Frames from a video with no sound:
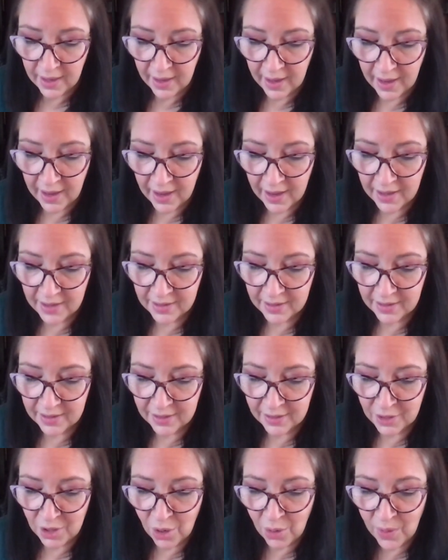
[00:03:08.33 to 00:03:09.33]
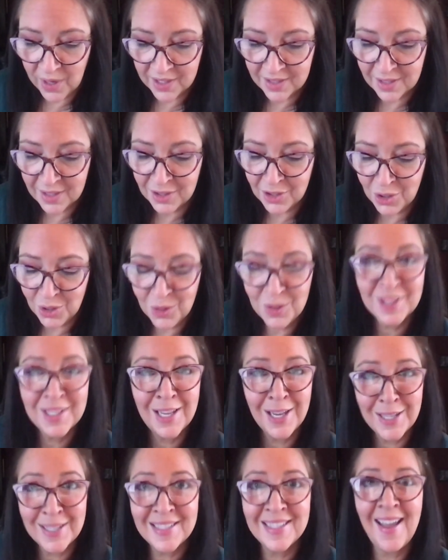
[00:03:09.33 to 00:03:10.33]
And, you know, it's a new
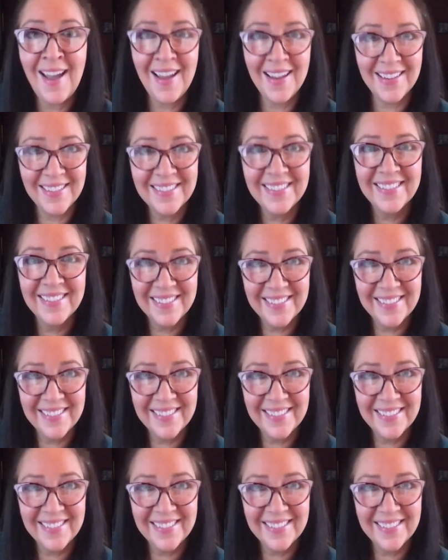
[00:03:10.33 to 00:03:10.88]
skill set.